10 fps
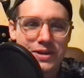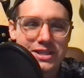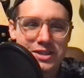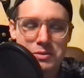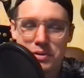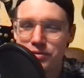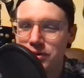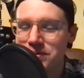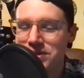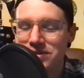Ariza's
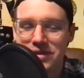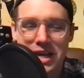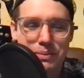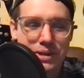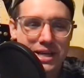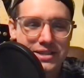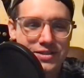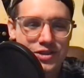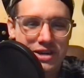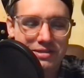performance? A+,
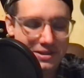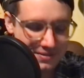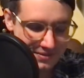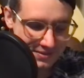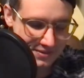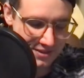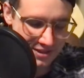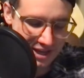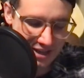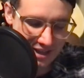Trevor.
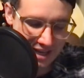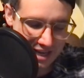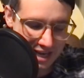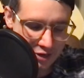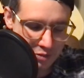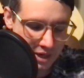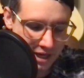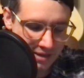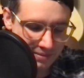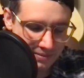Stay on that couch,
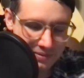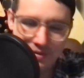buddy.